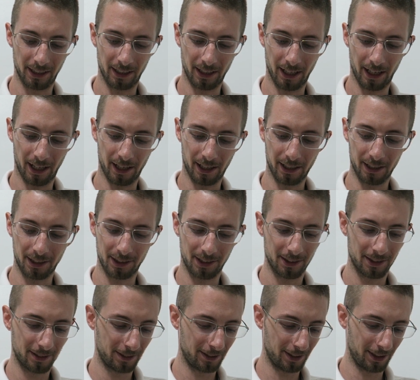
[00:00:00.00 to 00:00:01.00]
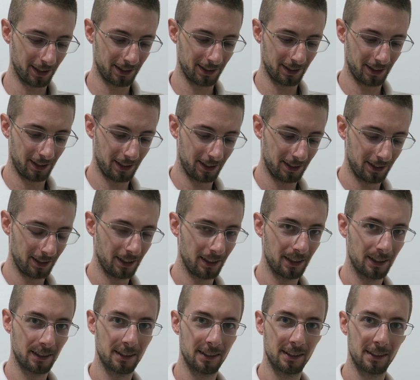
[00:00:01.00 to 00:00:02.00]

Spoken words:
Cocks, nice and easy.